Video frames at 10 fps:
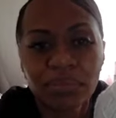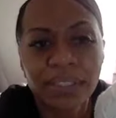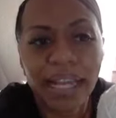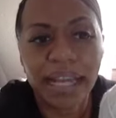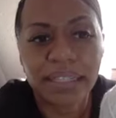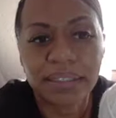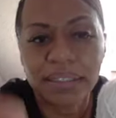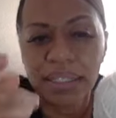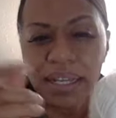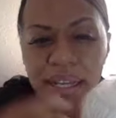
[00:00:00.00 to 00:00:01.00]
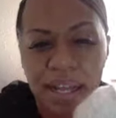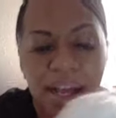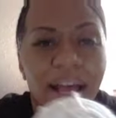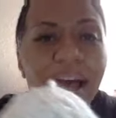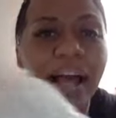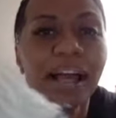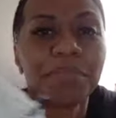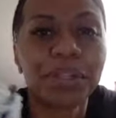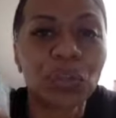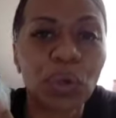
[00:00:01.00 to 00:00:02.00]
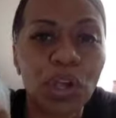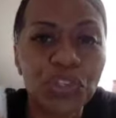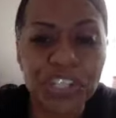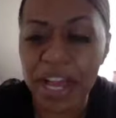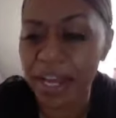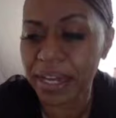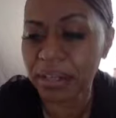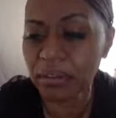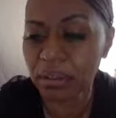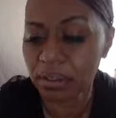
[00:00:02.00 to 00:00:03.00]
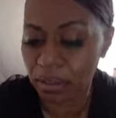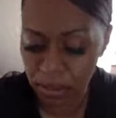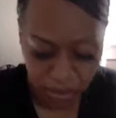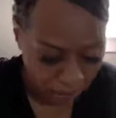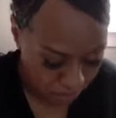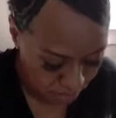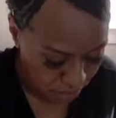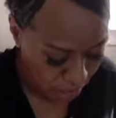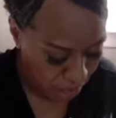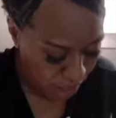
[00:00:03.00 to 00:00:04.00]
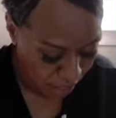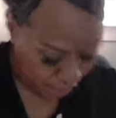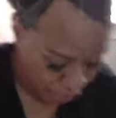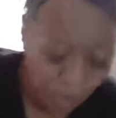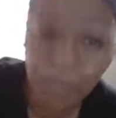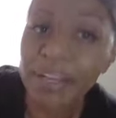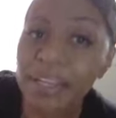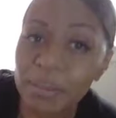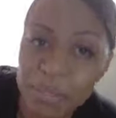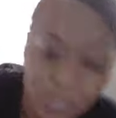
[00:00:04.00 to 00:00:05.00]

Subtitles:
yes. I've been crocheting. I don't know. Wait, let me